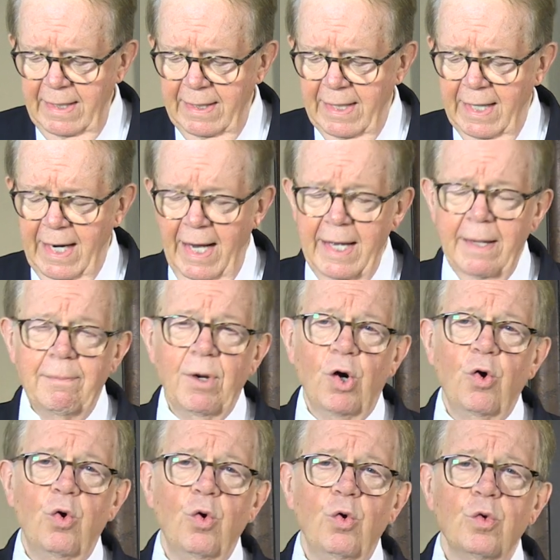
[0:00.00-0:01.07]
that I am a
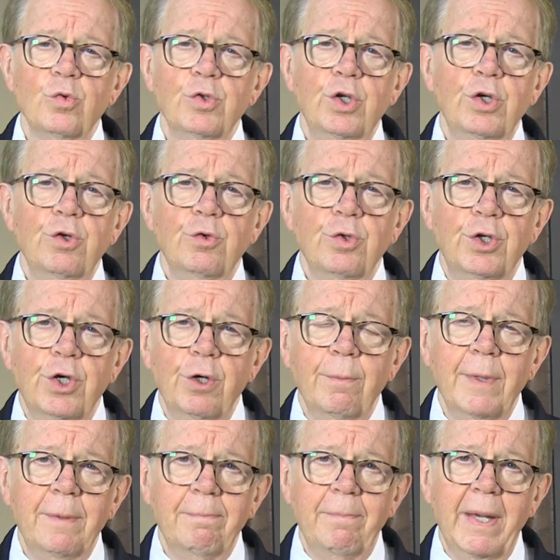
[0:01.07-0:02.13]
whole new
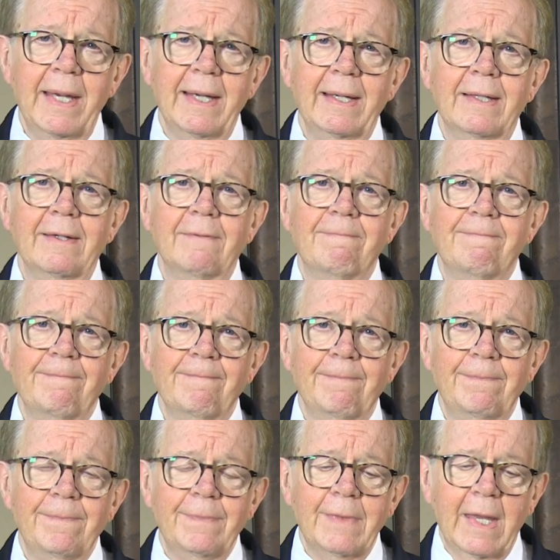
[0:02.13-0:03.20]
human being
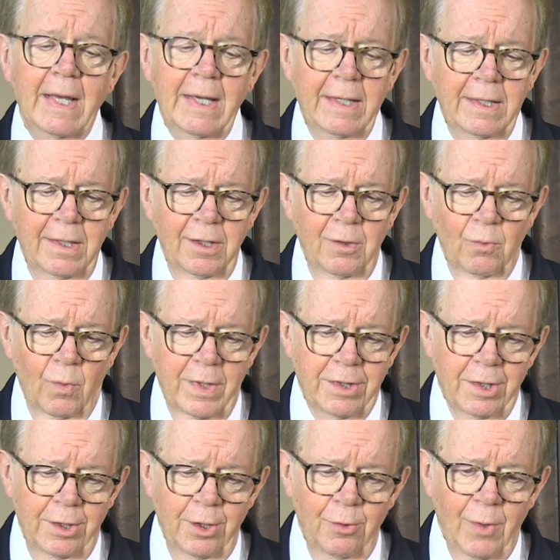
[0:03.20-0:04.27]
with
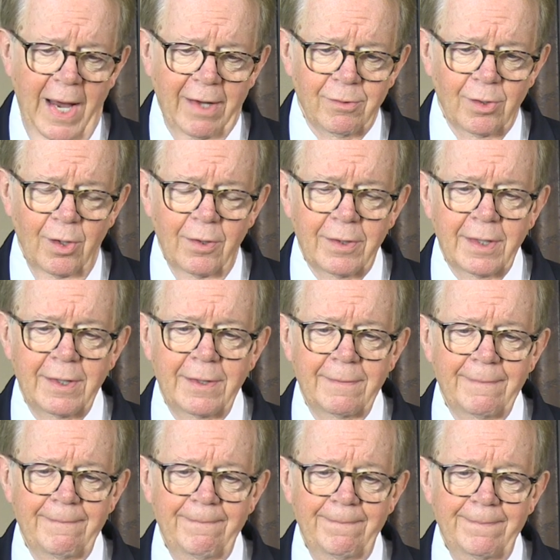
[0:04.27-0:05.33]
a new outlook
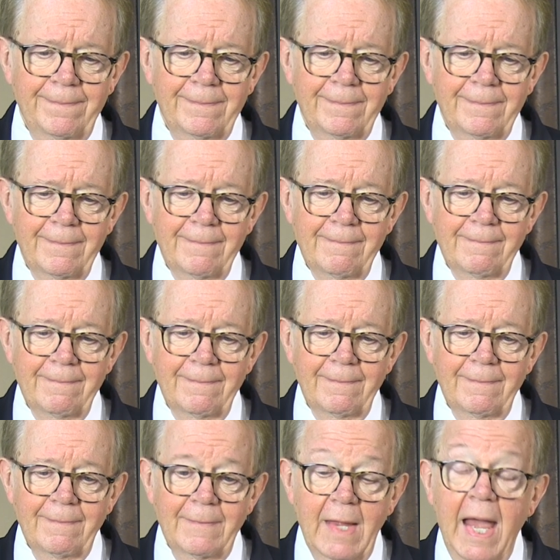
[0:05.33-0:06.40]

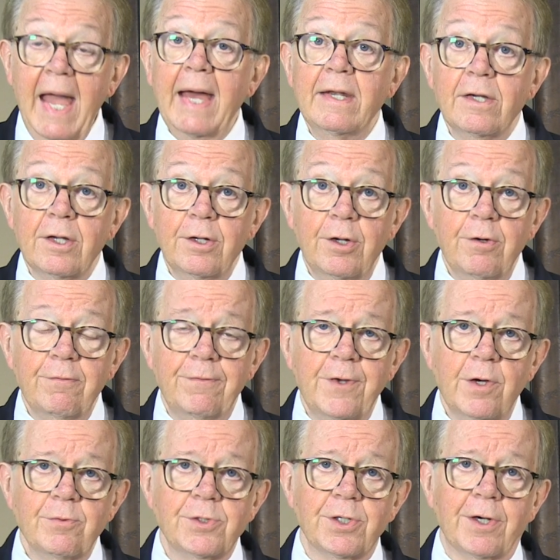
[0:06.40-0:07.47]
and a new
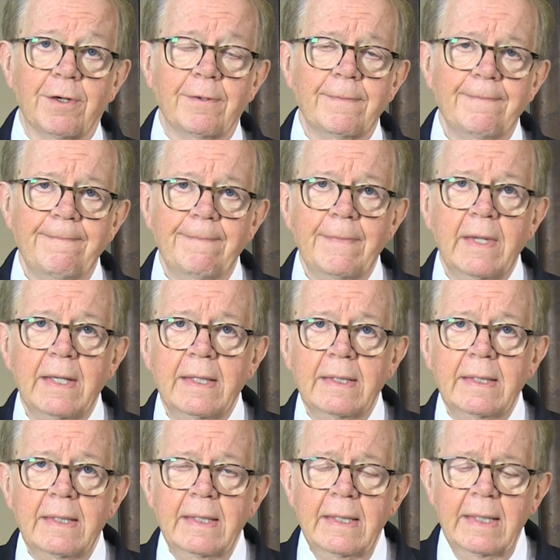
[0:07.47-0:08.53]
future.
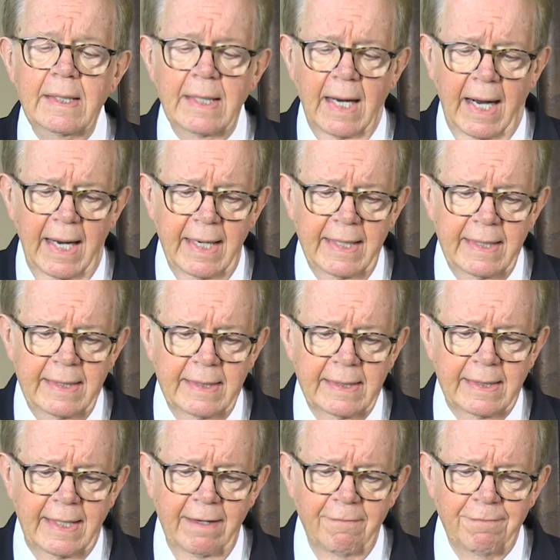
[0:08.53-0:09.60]
I
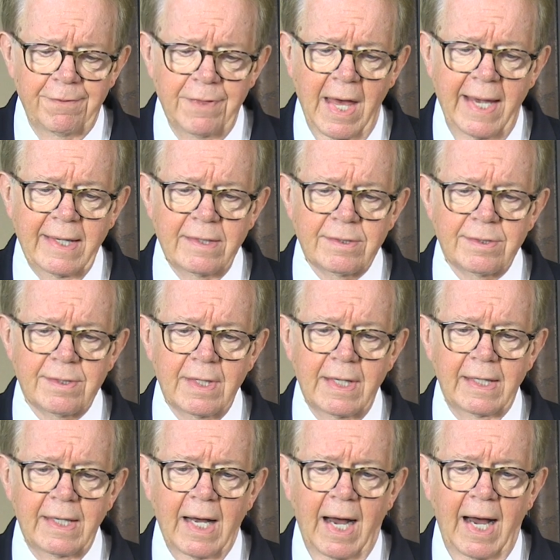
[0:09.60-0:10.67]
give thanks
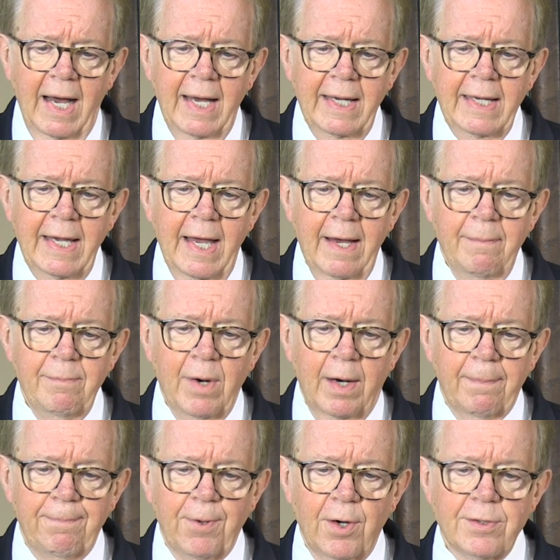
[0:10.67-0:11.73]
that I am
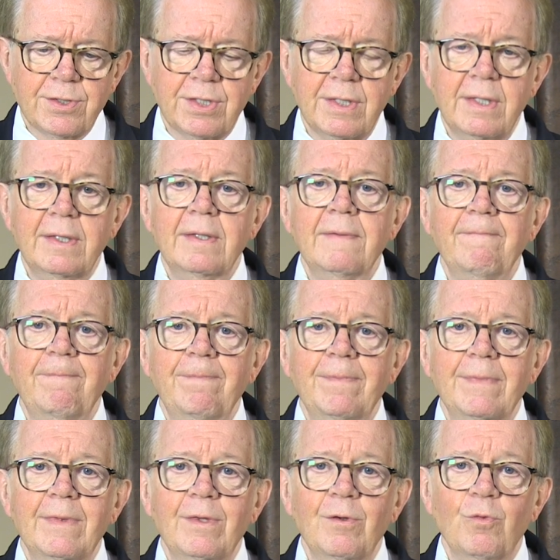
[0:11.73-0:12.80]
a person
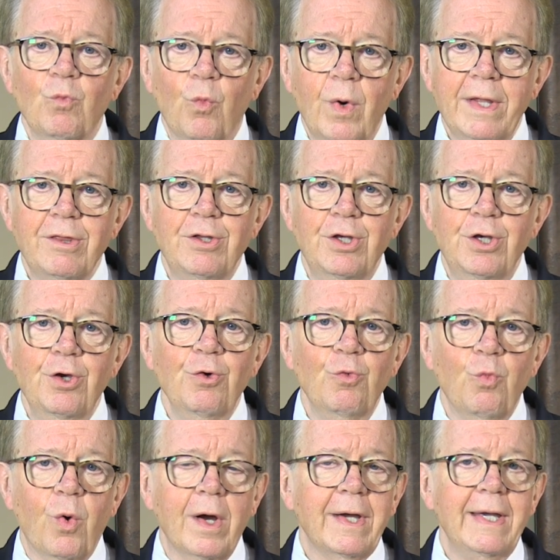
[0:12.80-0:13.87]
with you
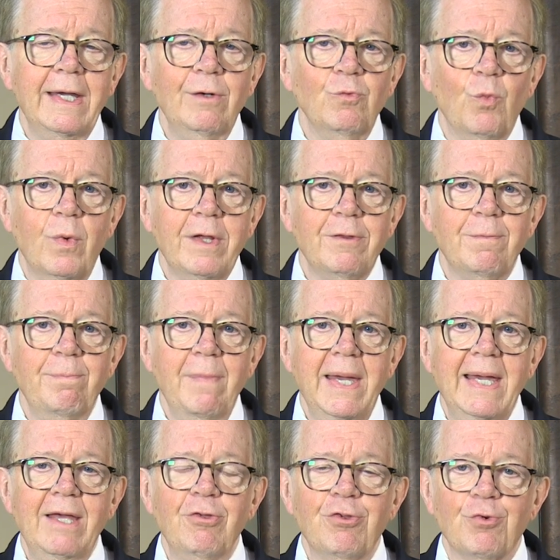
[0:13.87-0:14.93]
working with
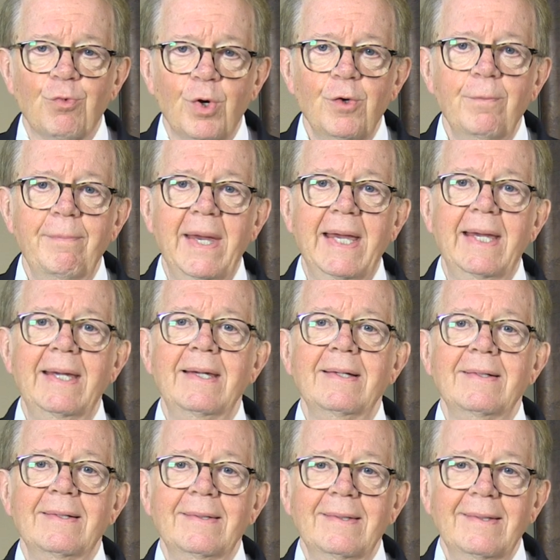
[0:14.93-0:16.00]
me through me